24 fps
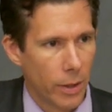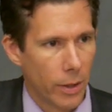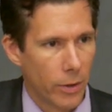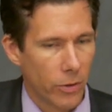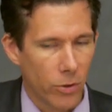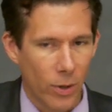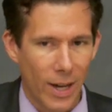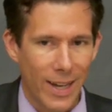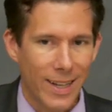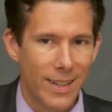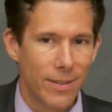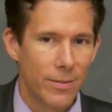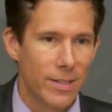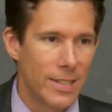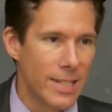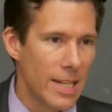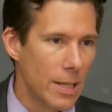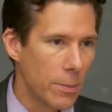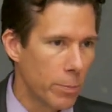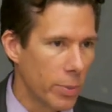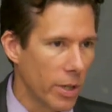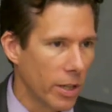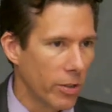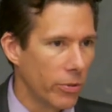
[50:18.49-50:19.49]
So I can
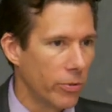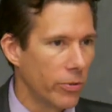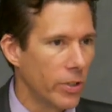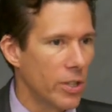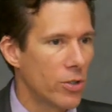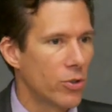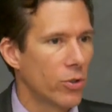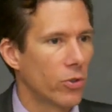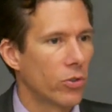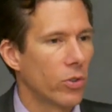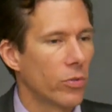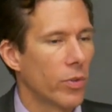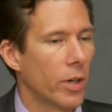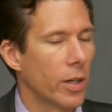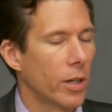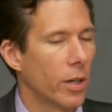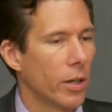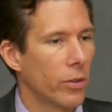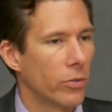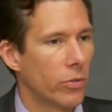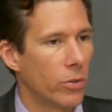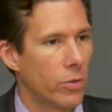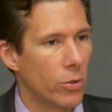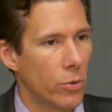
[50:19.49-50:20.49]
nitpick features of our
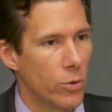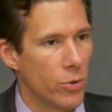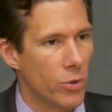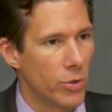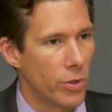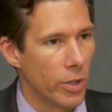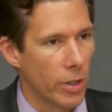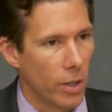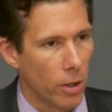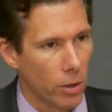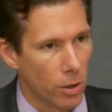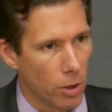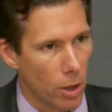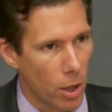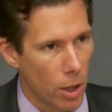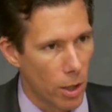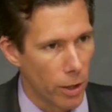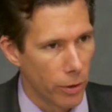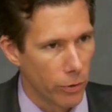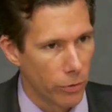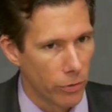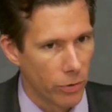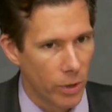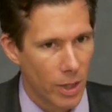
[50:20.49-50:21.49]
Constitution and our
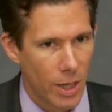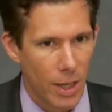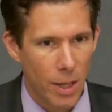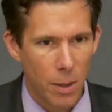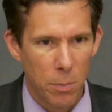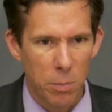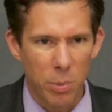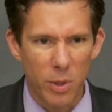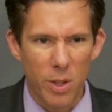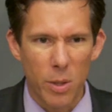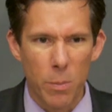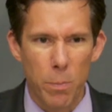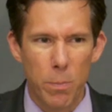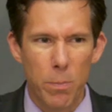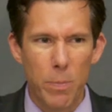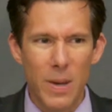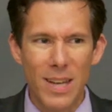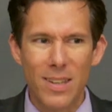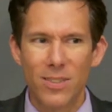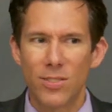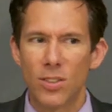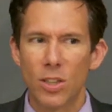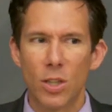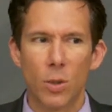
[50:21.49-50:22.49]
laws, but the
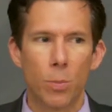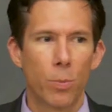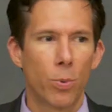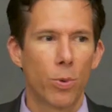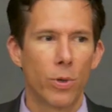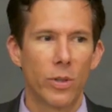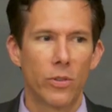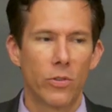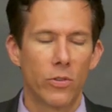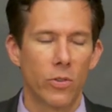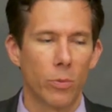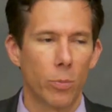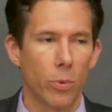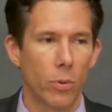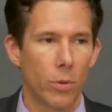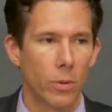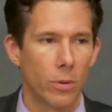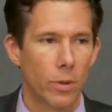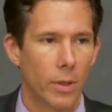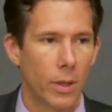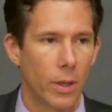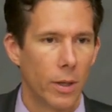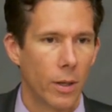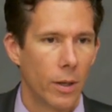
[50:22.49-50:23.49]
basic principle
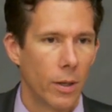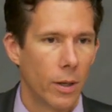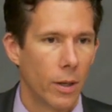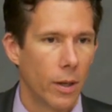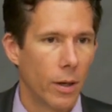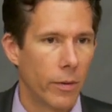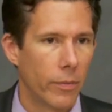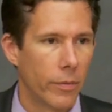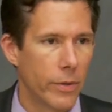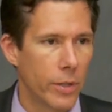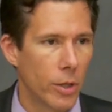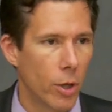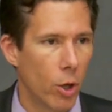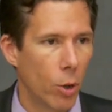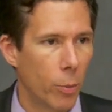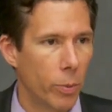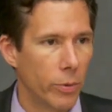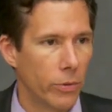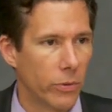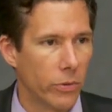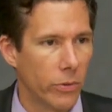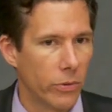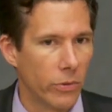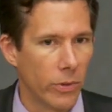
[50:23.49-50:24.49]
of the
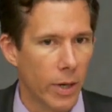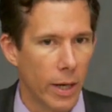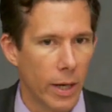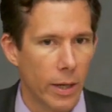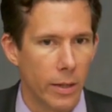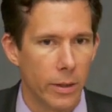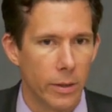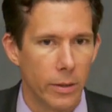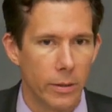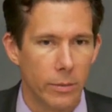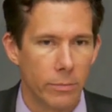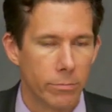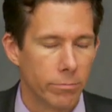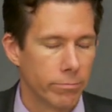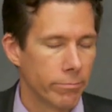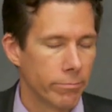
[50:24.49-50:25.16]
open society,